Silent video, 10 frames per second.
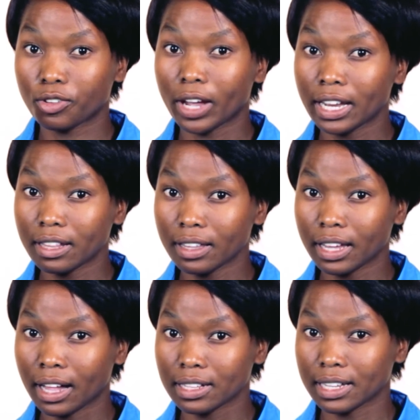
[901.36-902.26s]
for anything
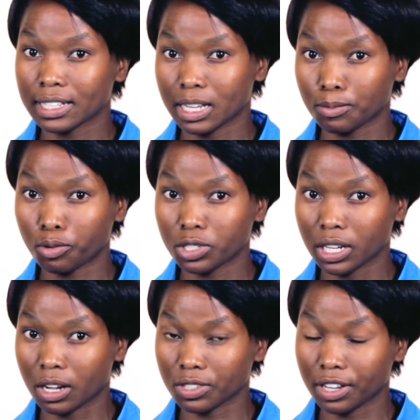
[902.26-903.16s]
else except putting
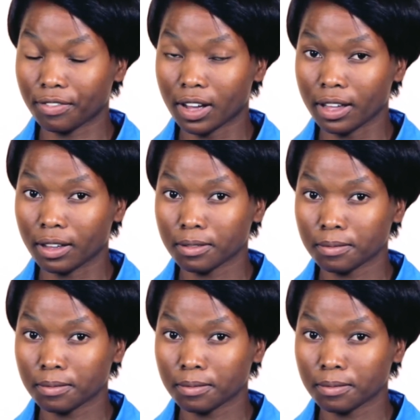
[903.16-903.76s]
out a fire.